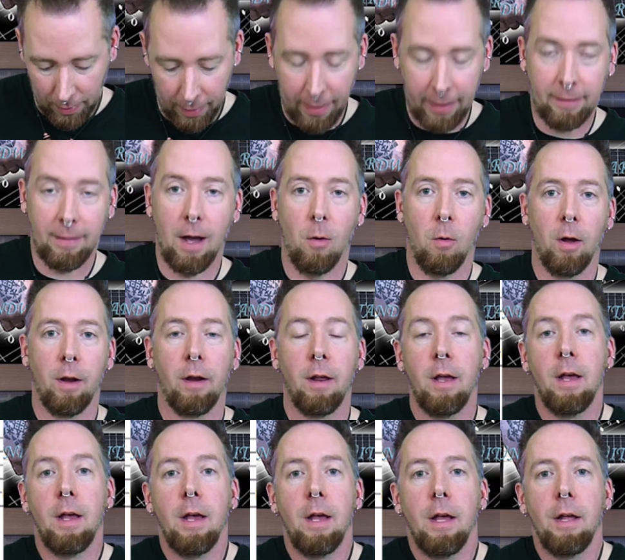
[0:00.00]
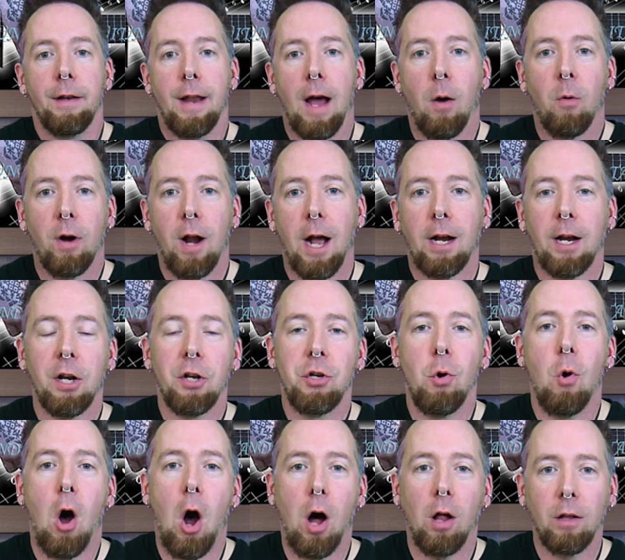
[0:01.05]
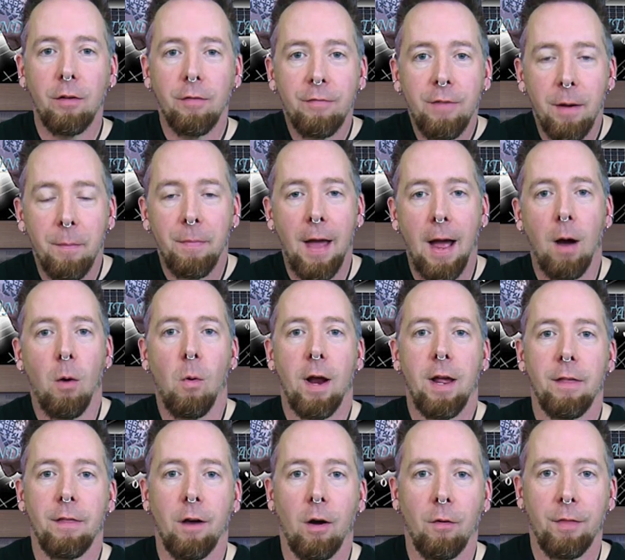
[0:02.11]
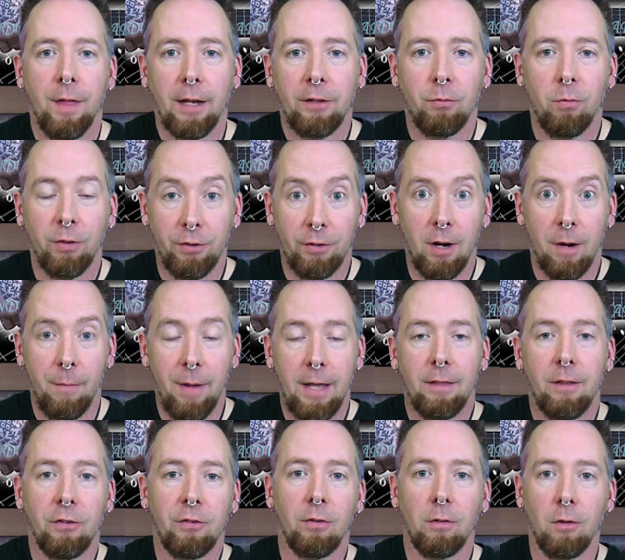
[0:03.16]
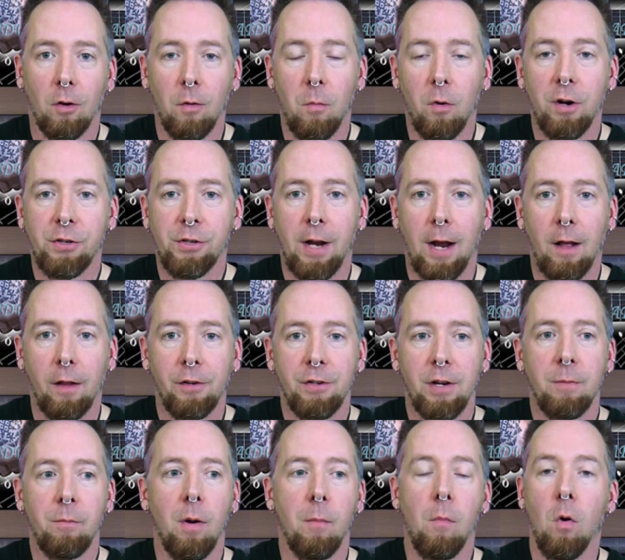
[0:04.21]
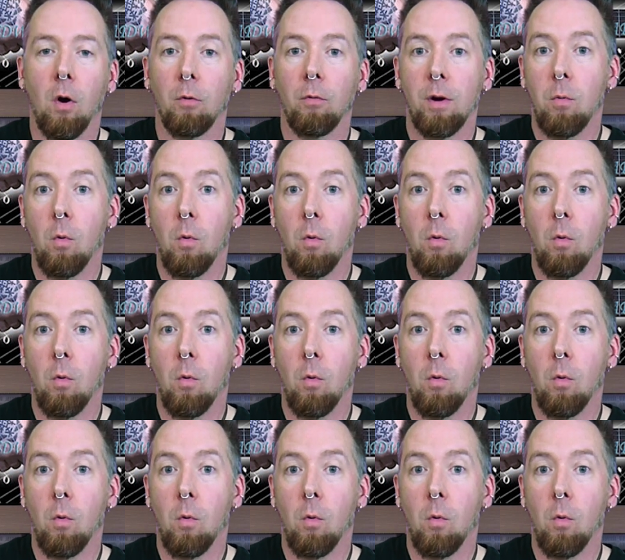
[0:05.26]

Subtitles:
I like that one. Now, we're not going to do all of them that way, though. That's what's going to make this a little more challenging but more